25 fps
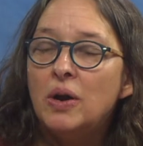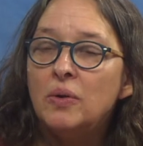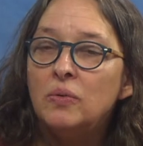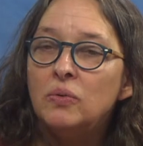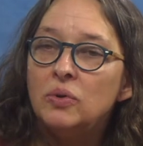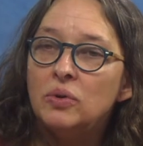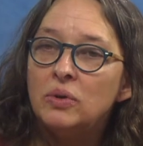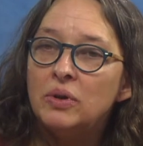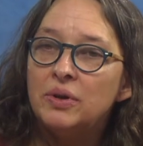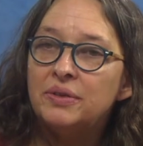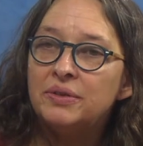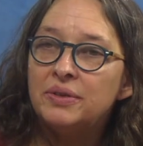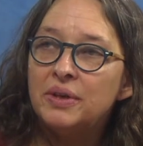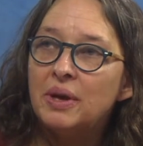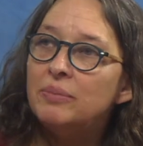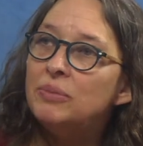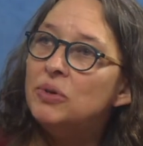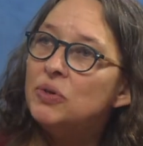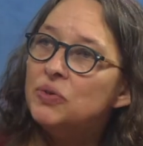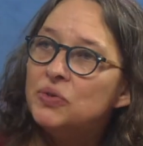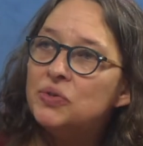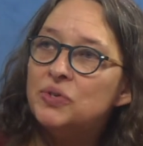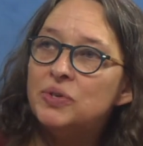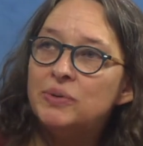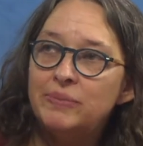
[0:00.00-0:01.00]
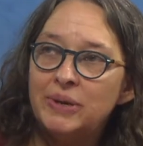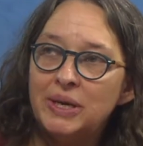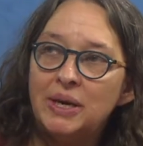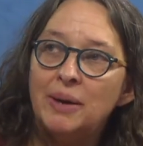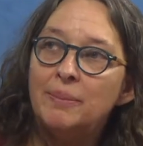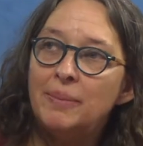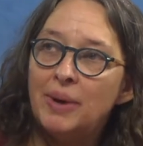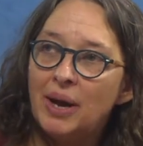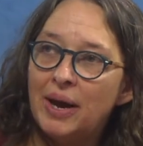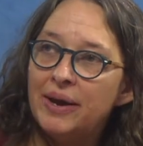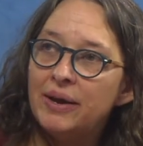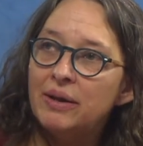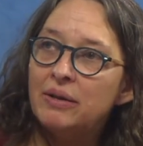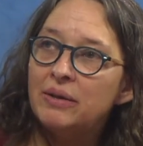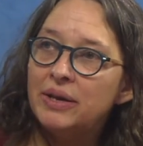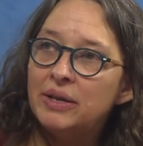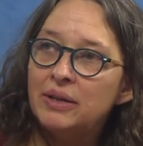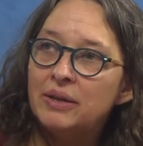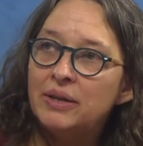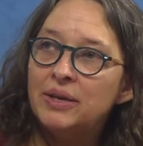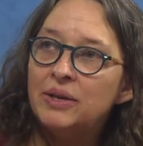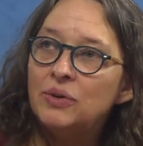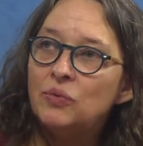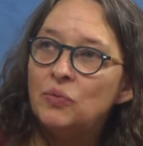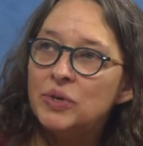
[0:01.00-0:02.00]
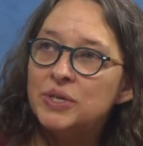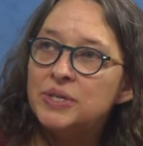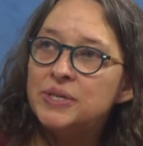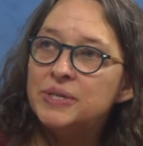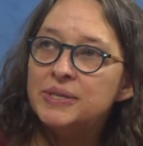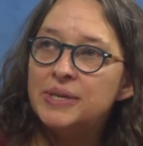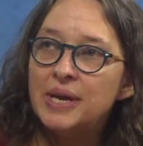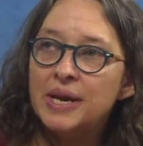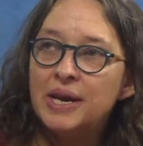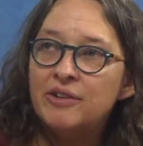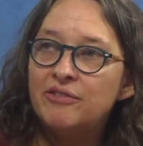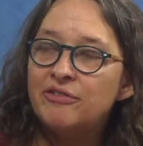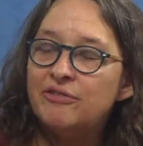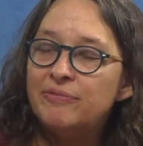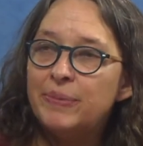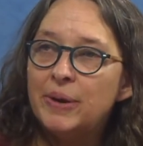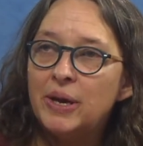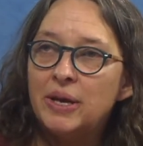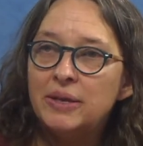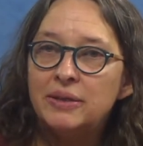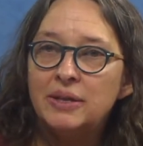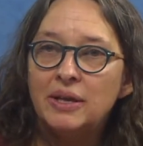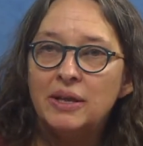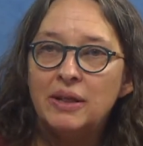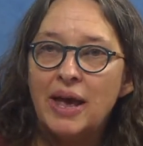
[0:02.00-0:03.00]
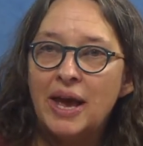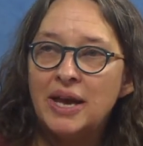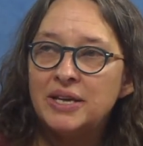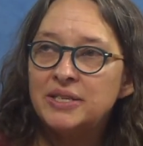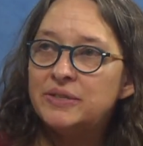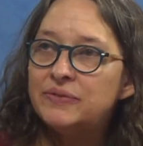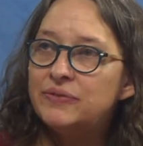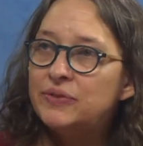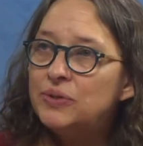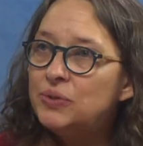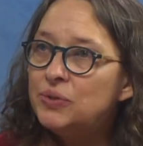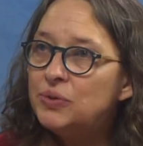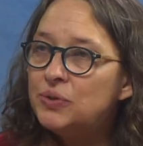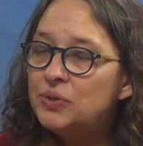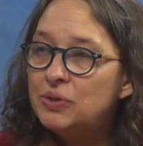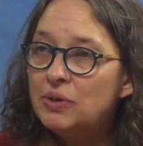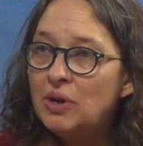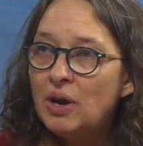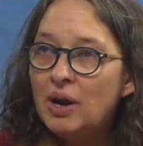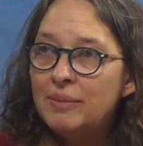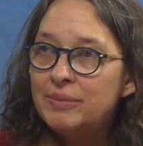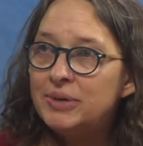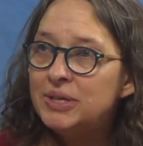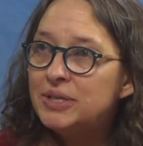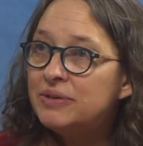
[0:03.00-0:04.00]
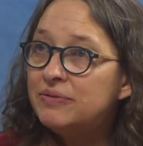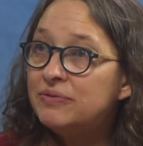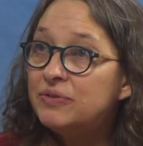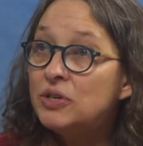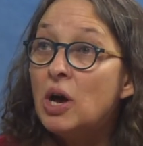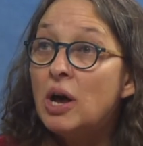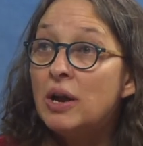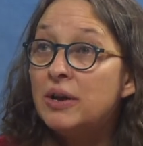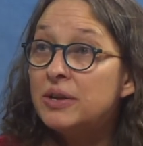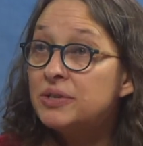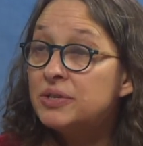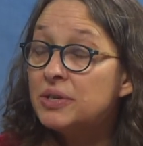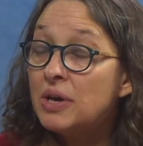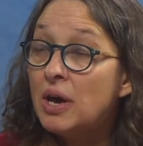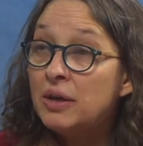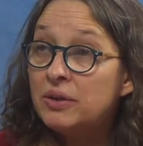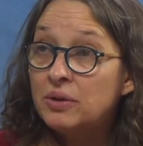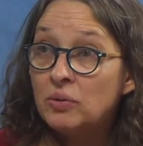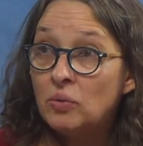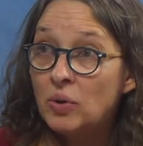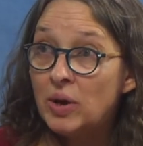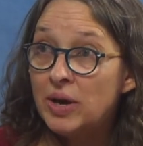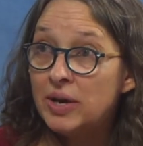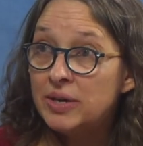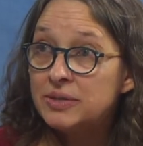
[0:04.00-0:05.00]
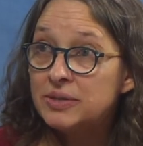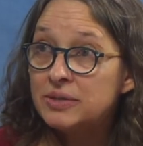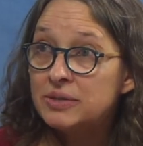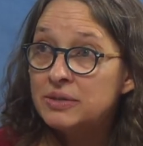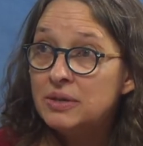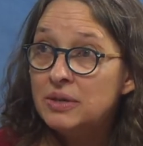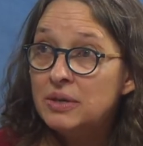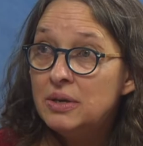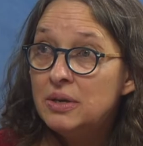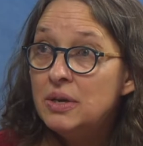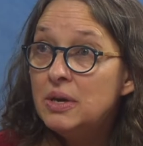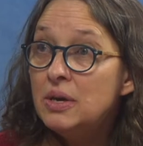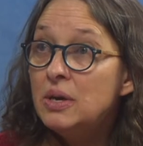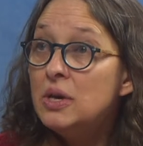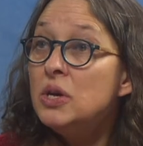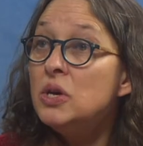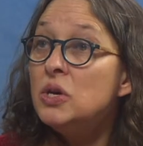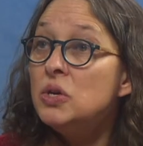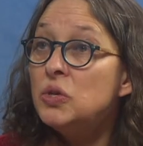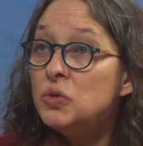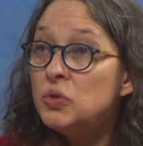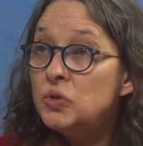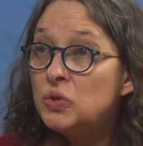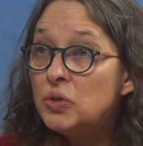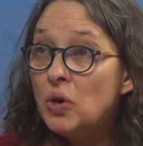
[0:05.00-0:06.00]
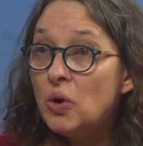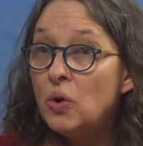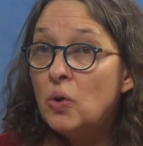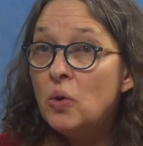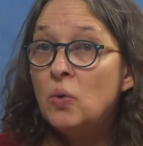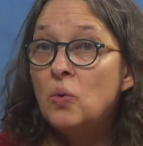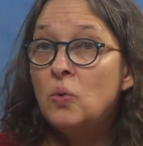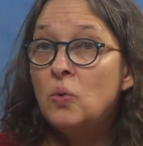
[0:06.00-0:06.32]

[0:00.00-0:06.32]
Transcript: our rule of thumb used to be a mile inland was safe, but the last few tsunamis have taught mm -hmm. us otherwise. Okay. So,